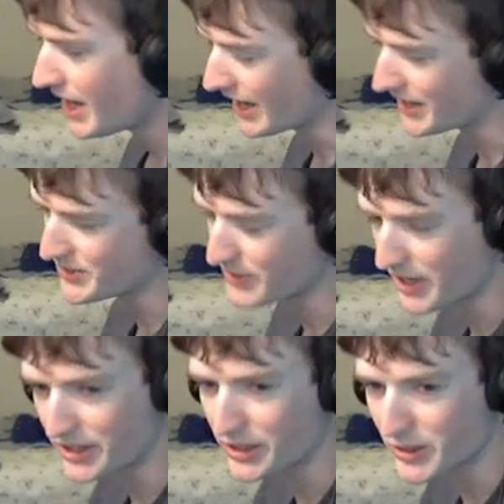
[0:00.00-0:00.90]
I guess
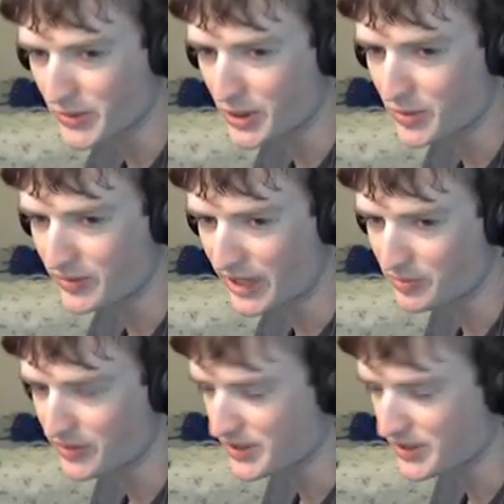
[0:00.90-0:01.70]
right here is where you like press